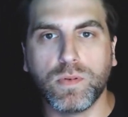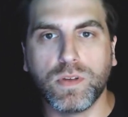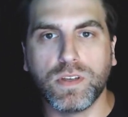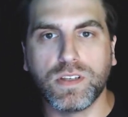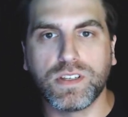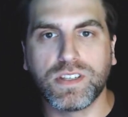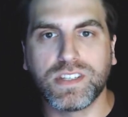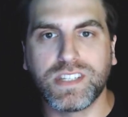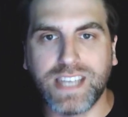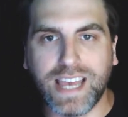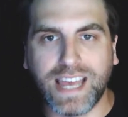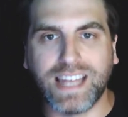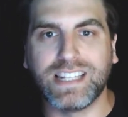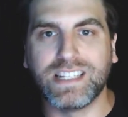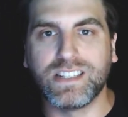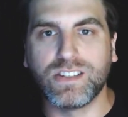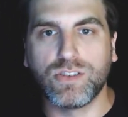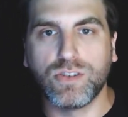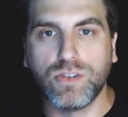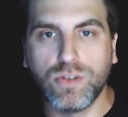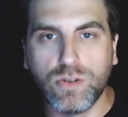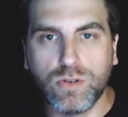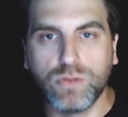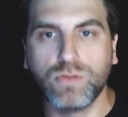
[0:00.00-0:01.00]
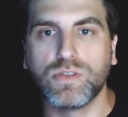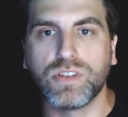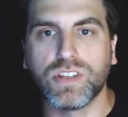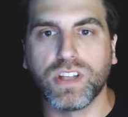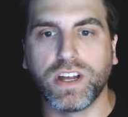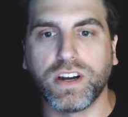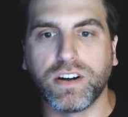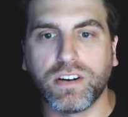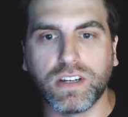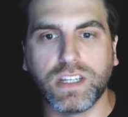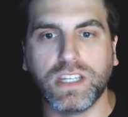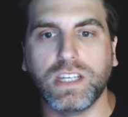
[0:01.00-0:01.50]
sends
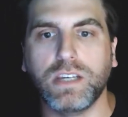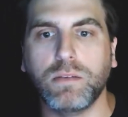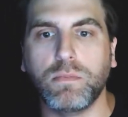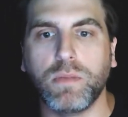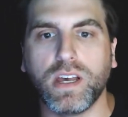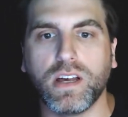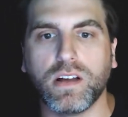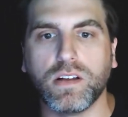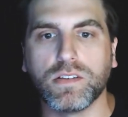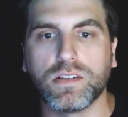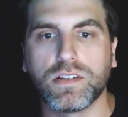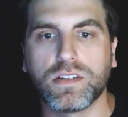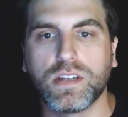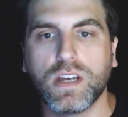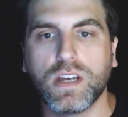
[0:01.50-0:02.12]
newsletter emails.